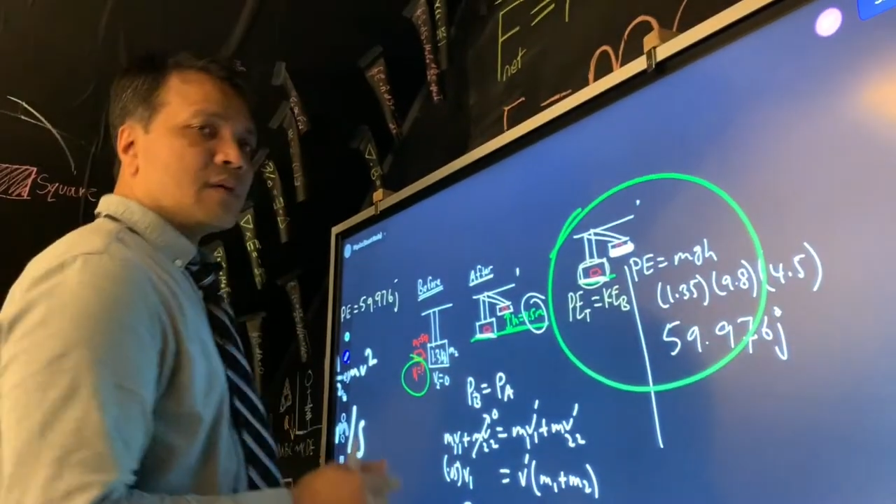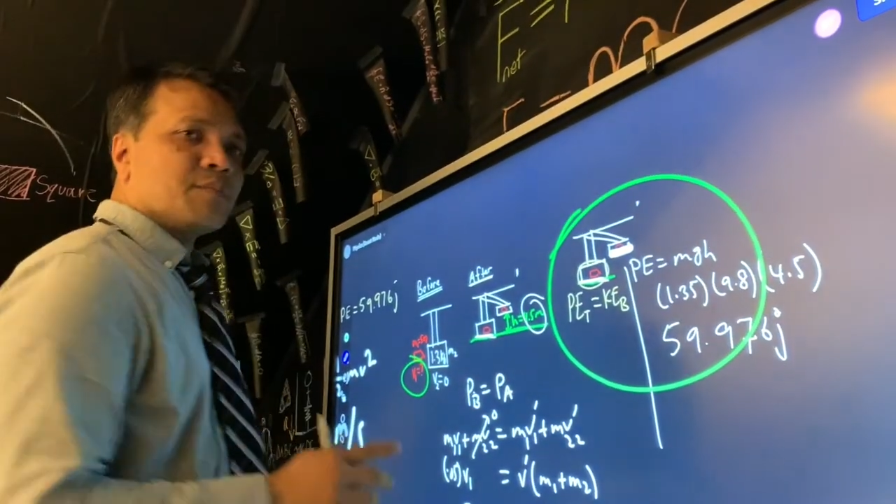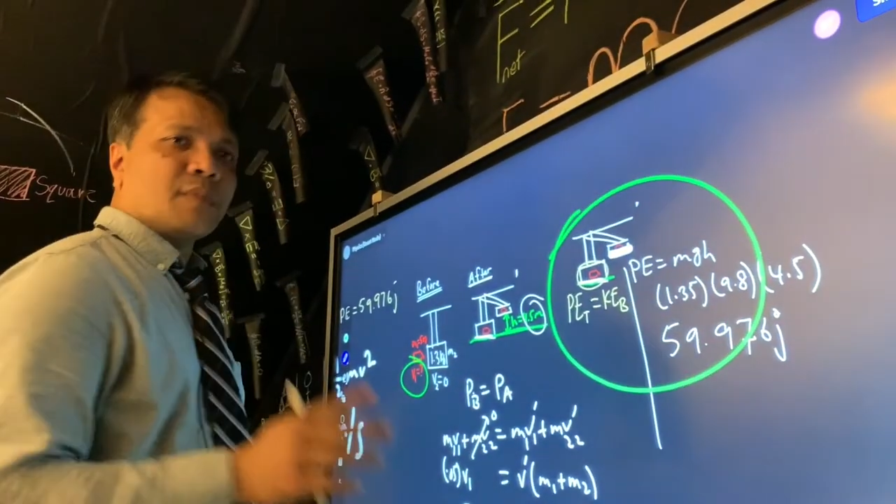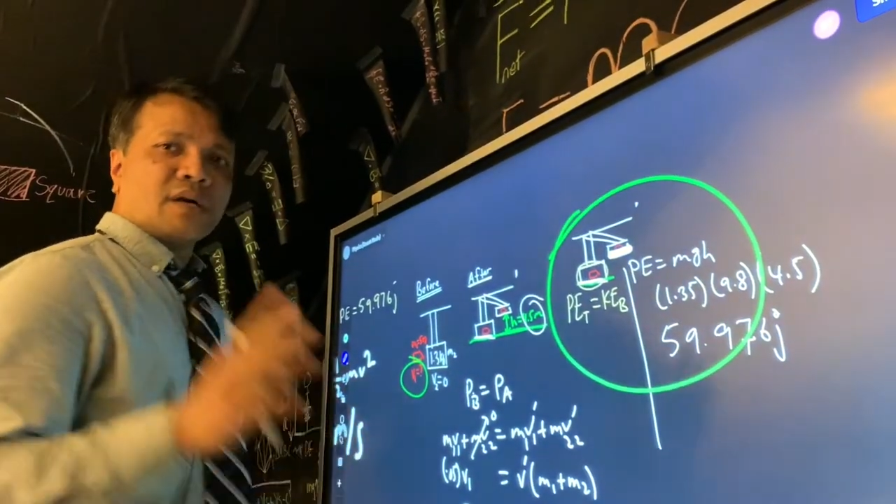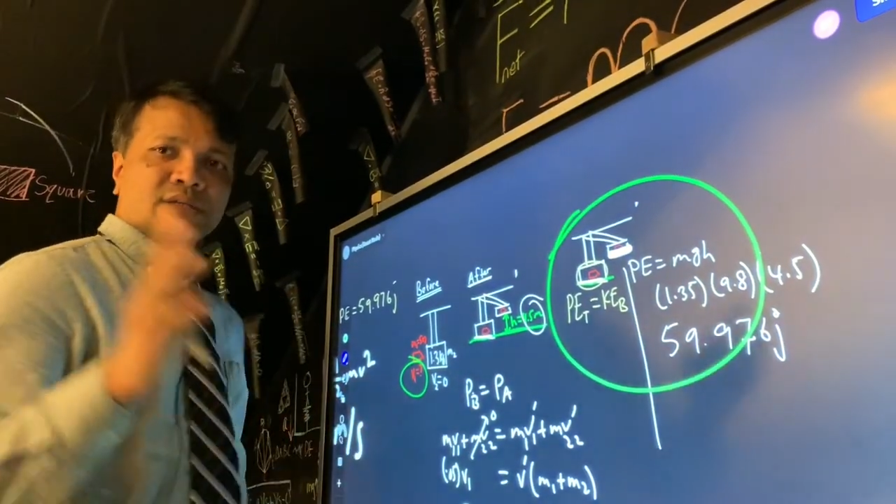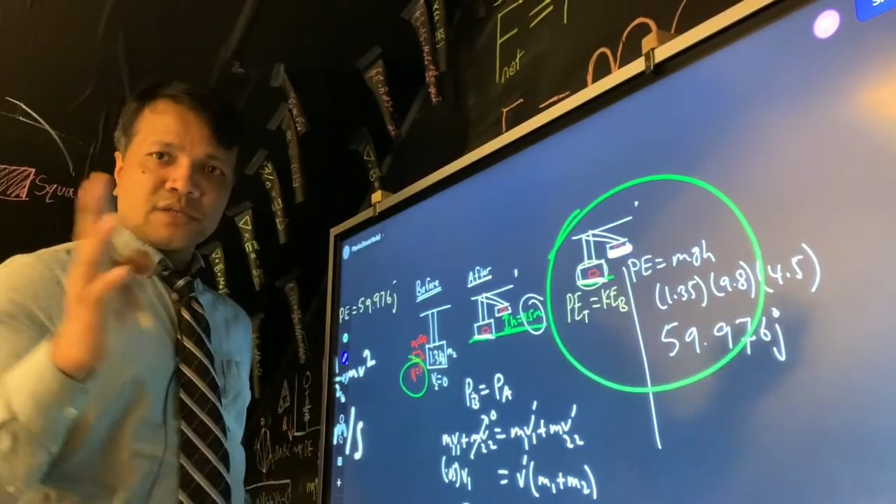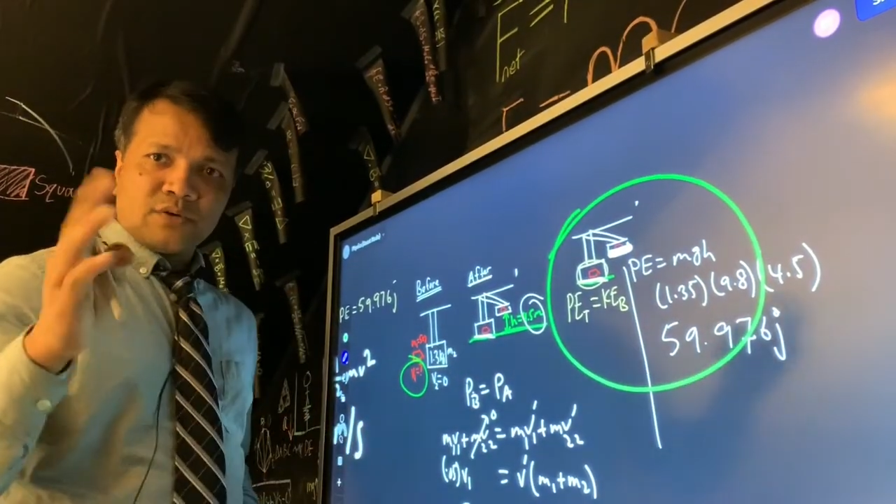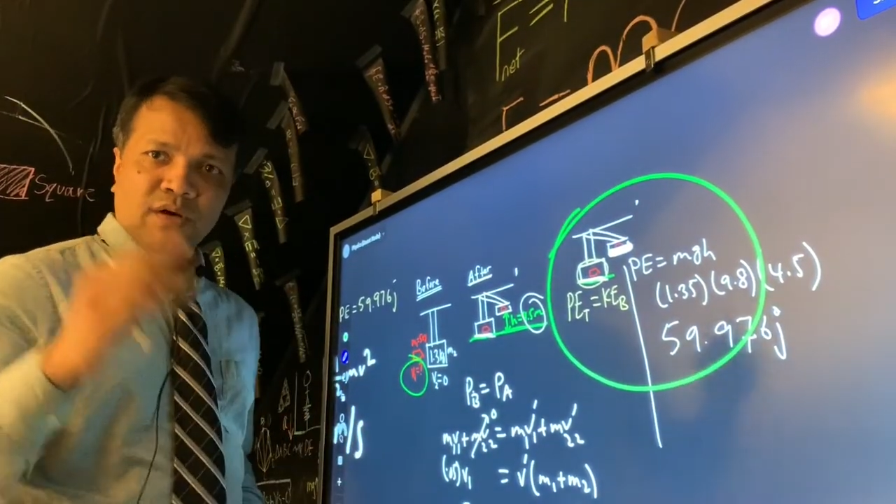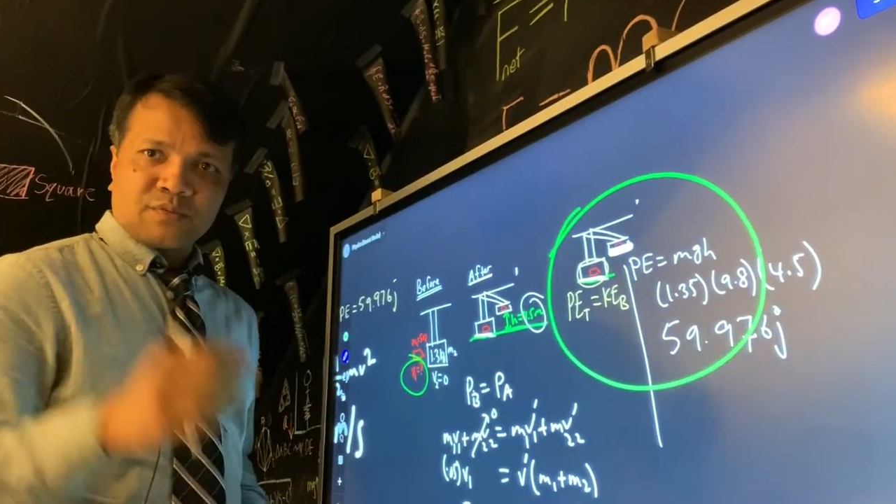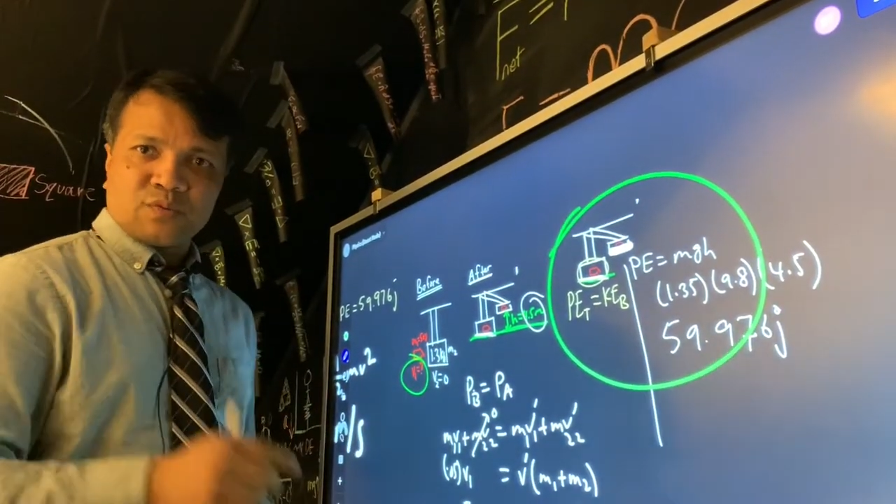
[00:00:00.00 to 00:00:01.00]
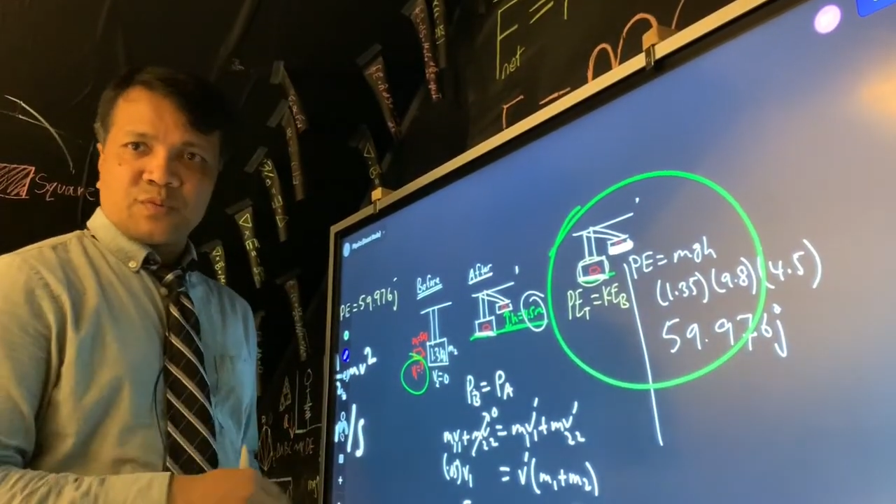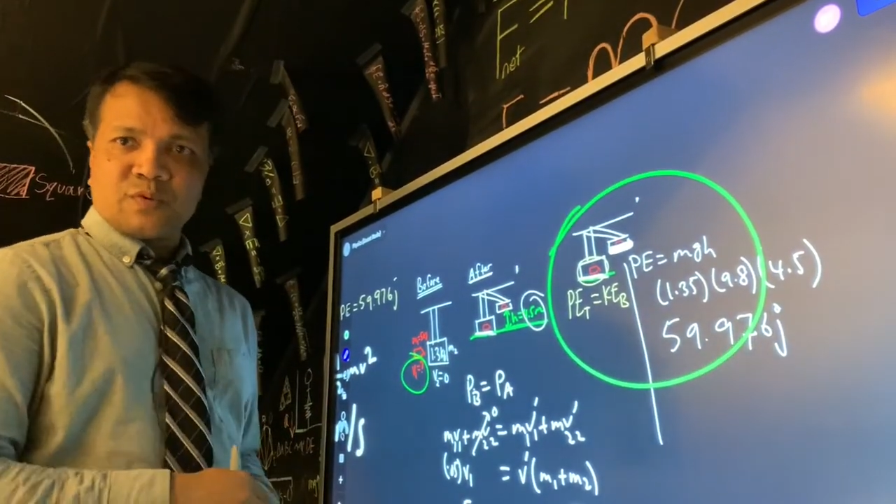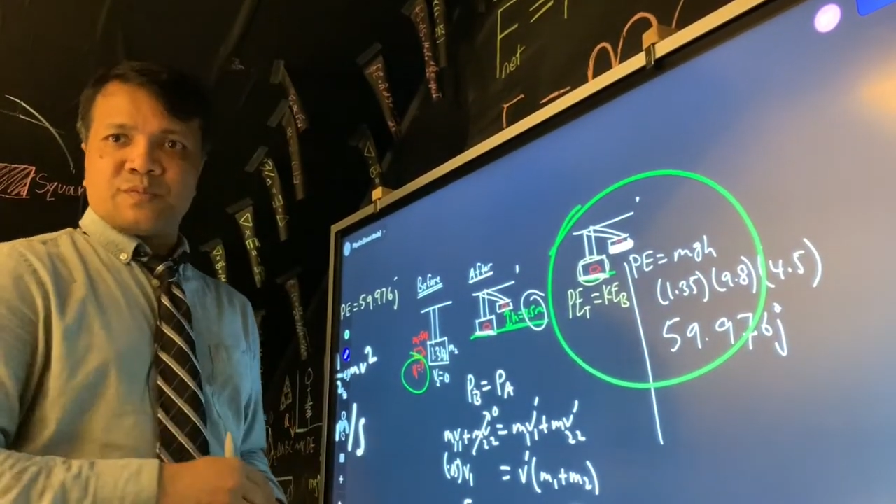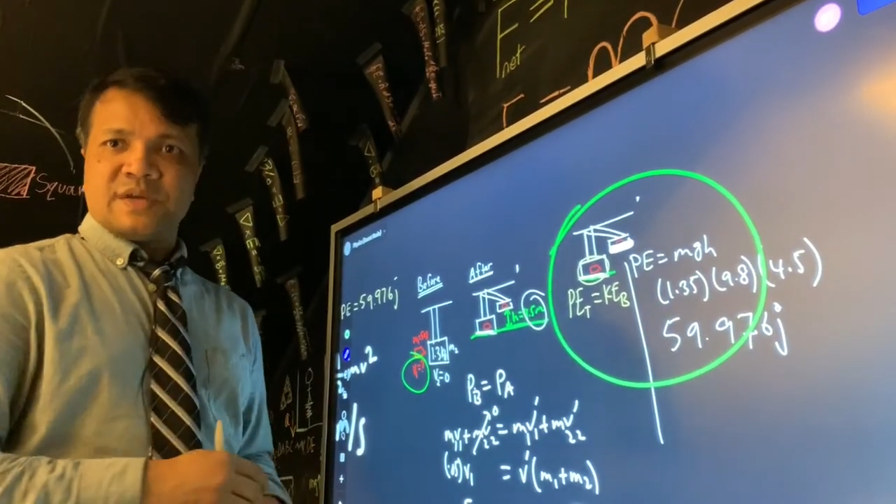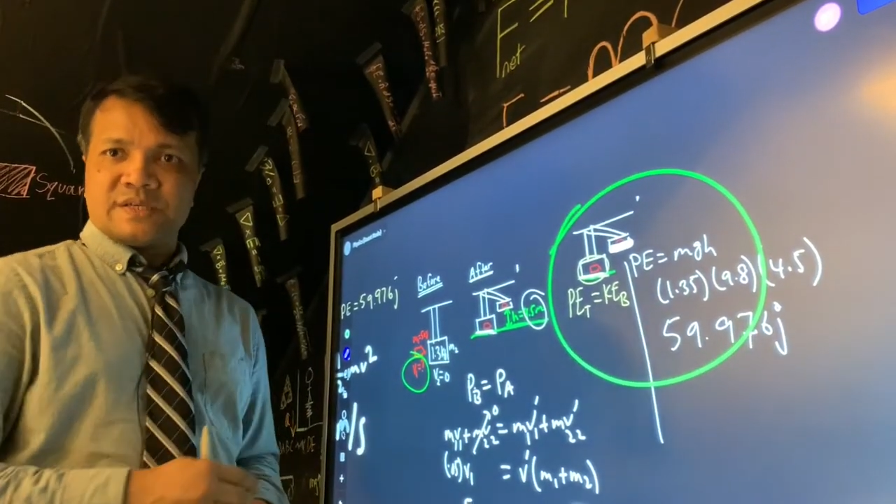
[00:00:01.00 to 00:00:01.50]
But you have to
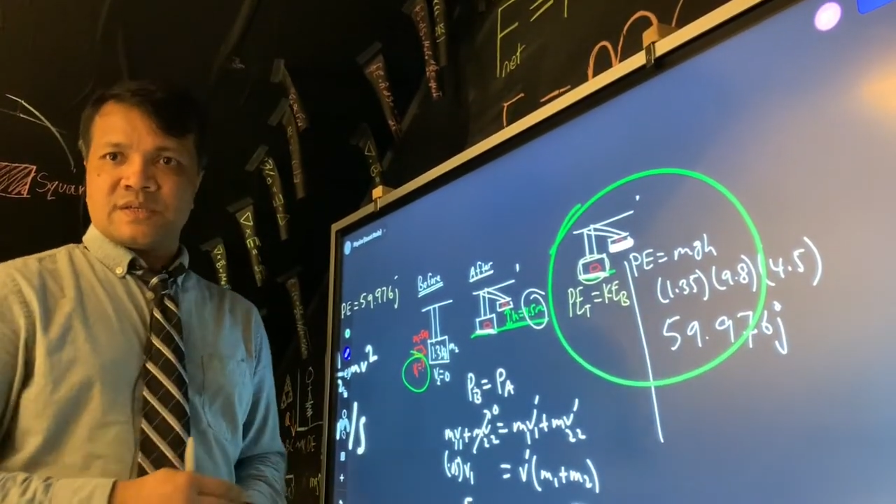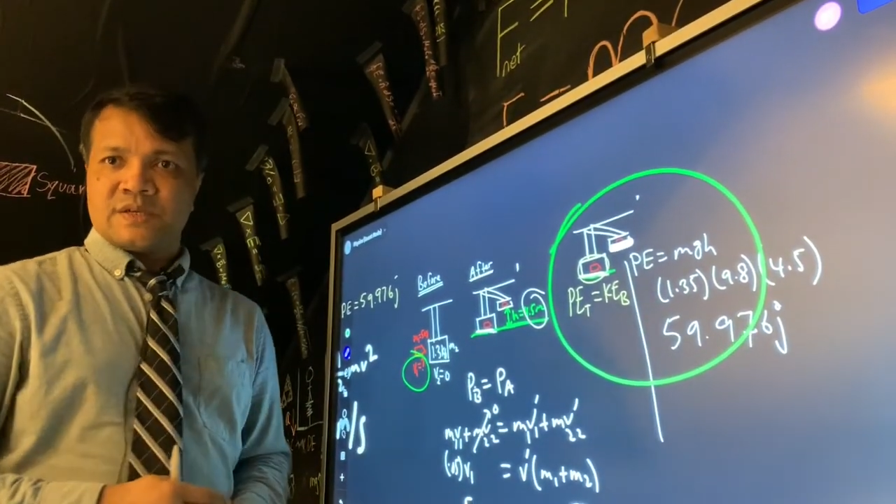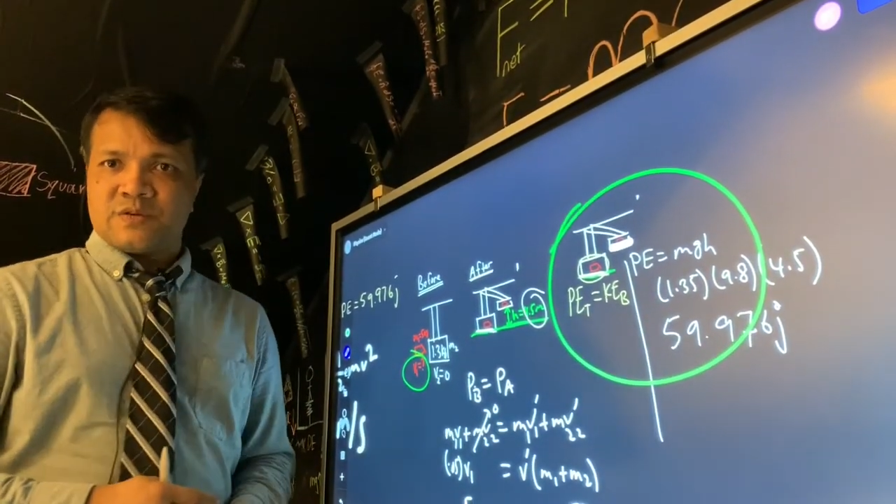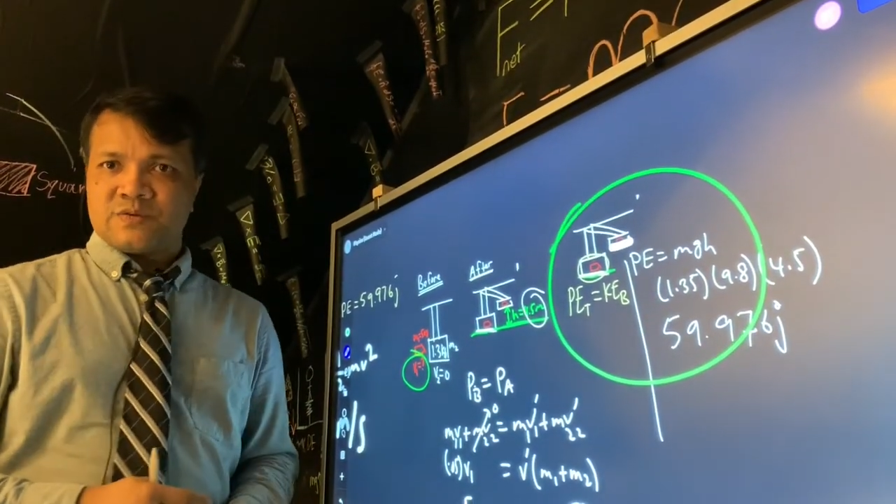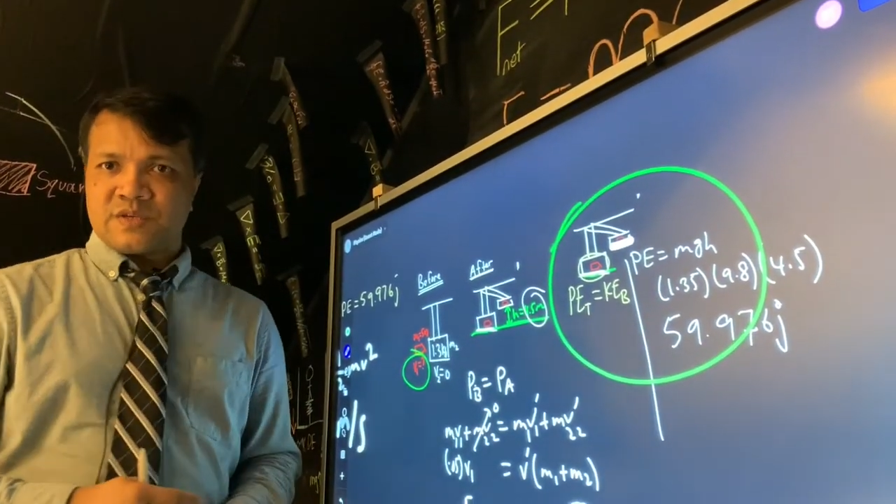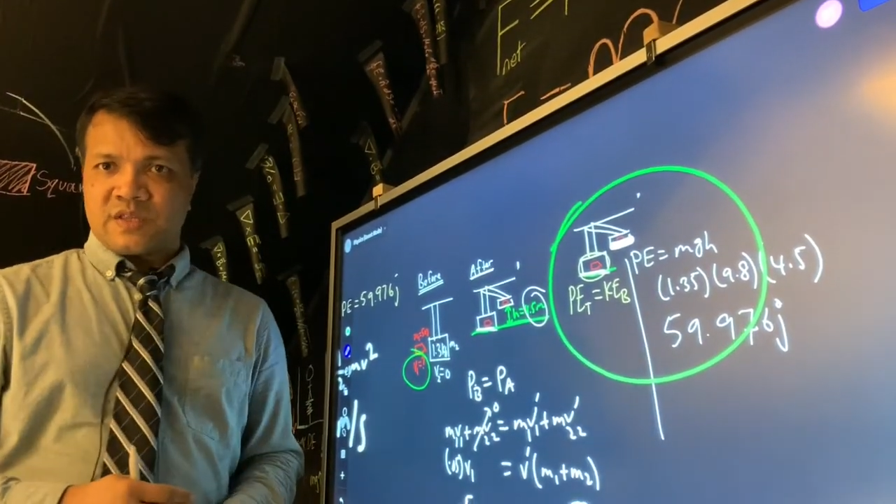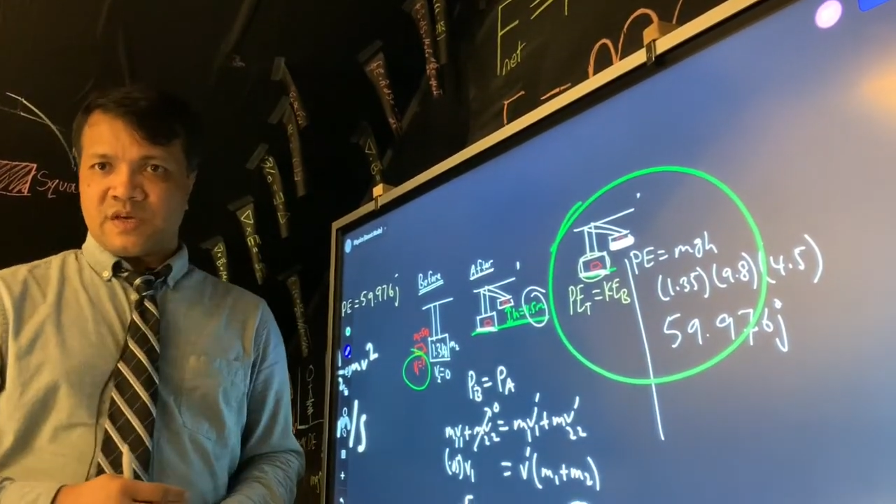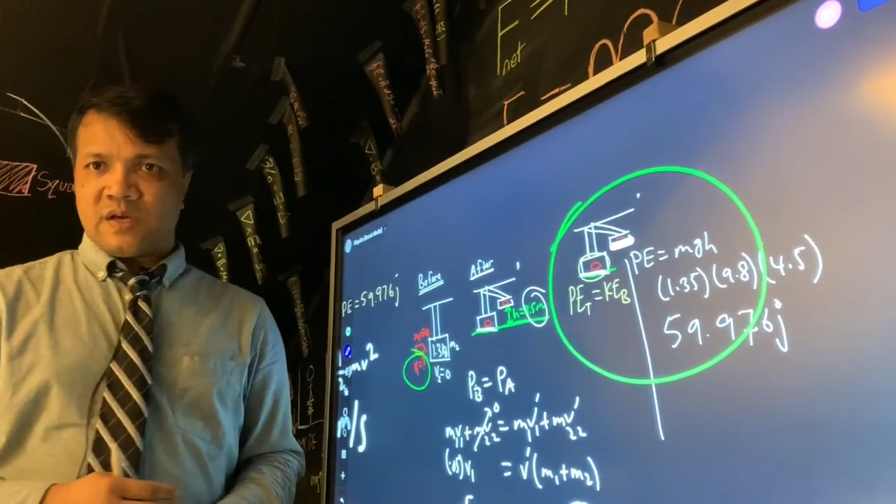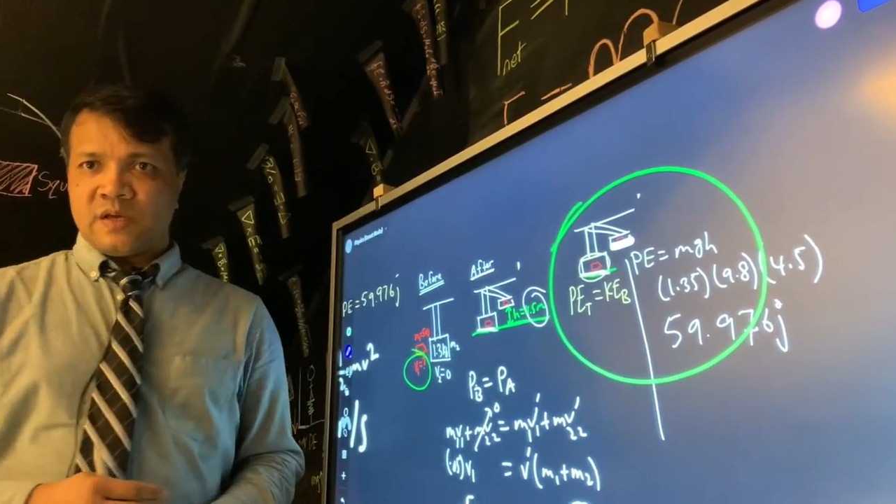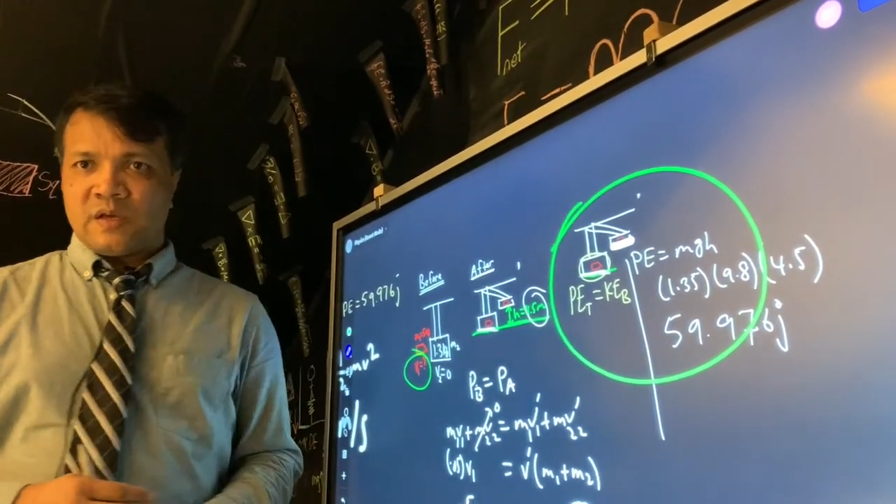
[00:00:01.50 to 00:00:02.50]
prove that using the